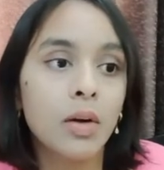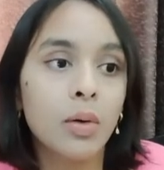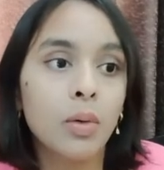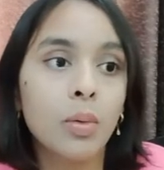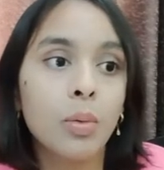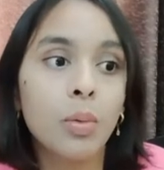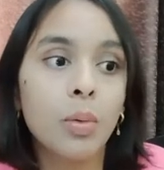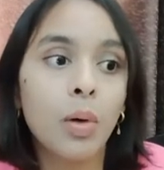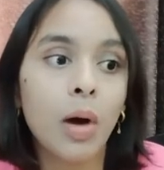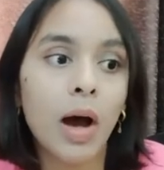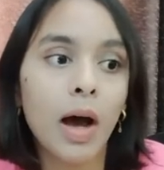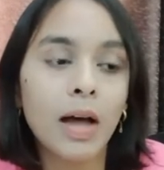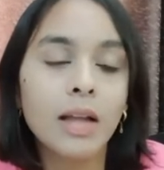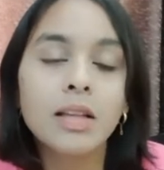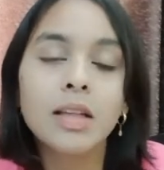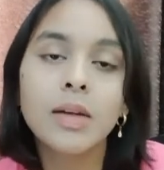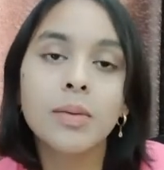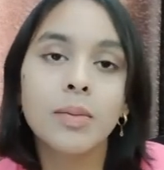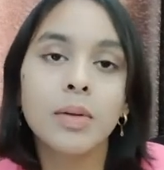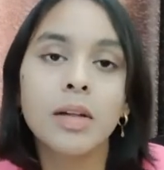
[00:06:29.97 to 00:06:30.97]
who
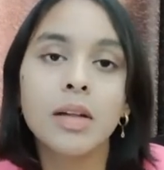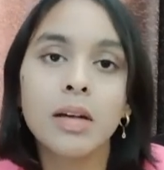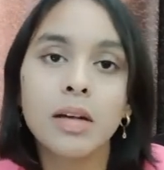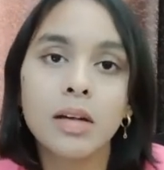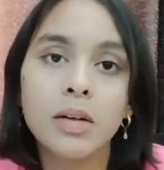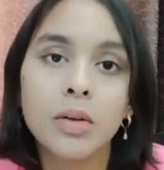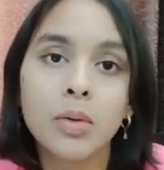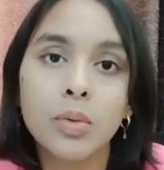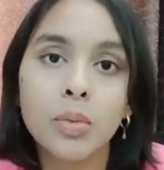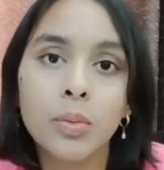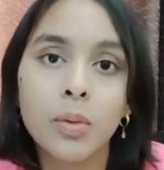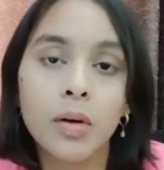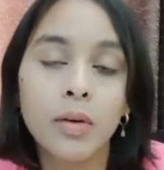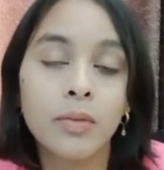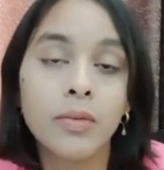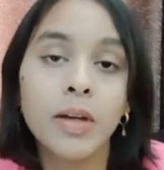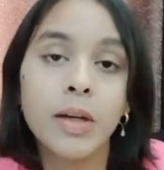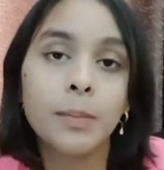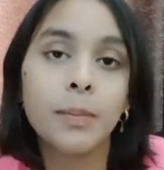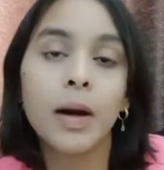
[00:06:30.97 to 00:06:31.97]
has given their to a
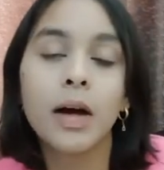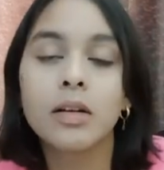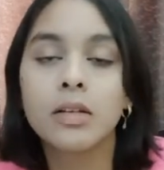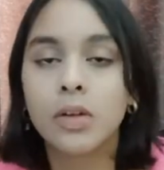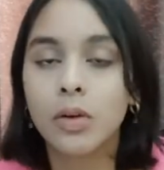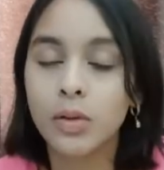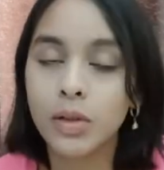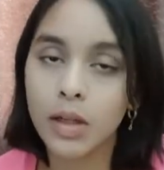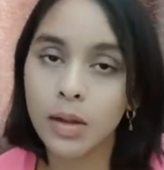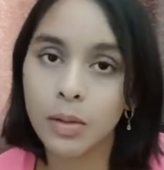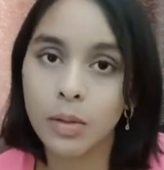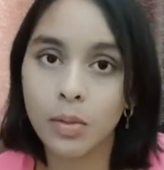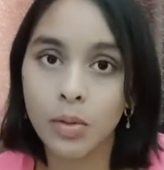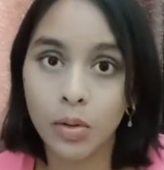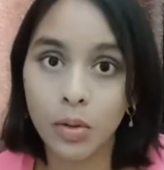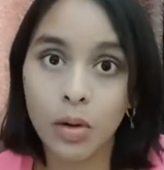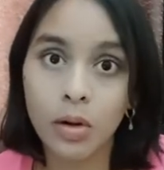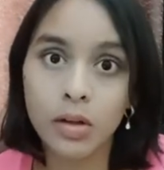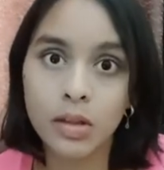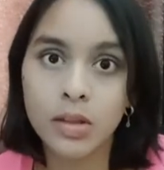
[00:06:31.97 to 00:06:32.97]
feedback on
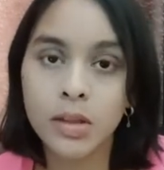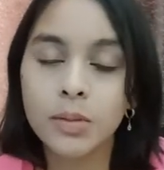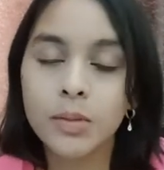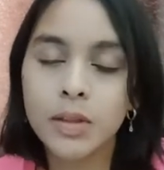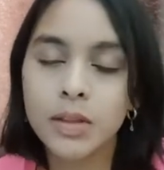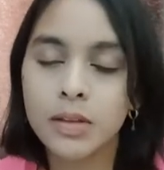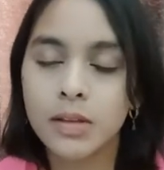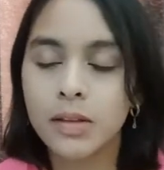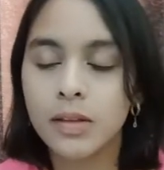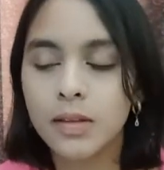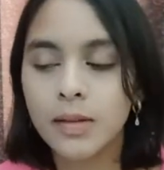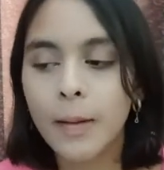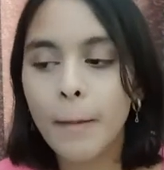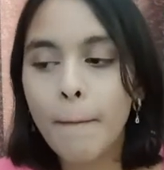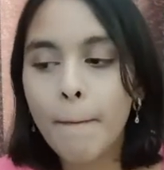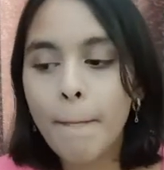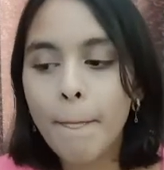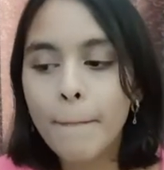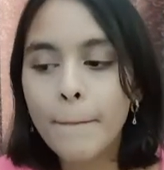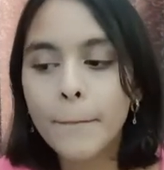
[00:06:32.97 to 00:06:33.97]
your services.
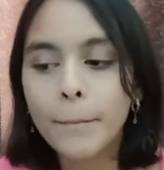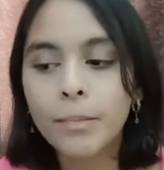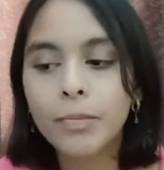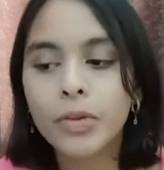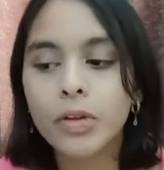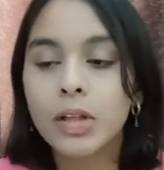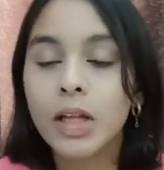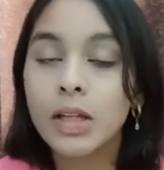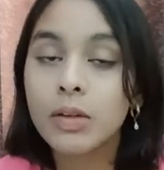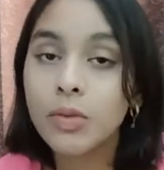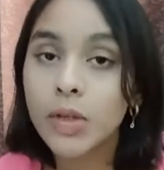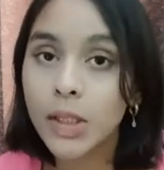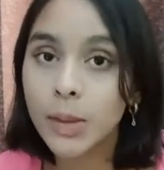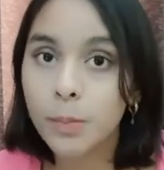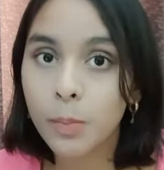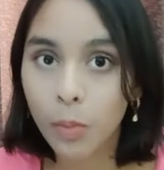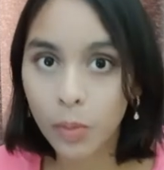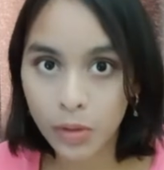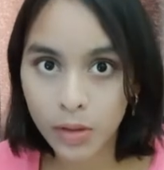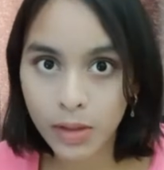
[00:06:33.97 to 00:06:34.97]
So that's very
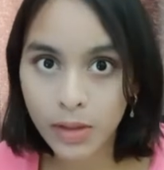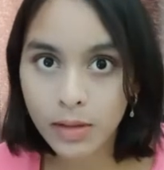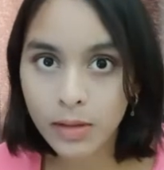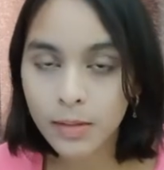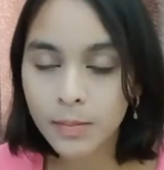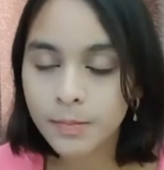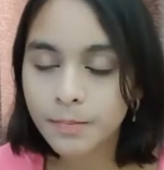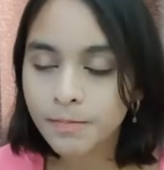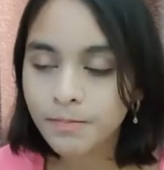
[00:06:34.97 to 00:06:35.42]
important.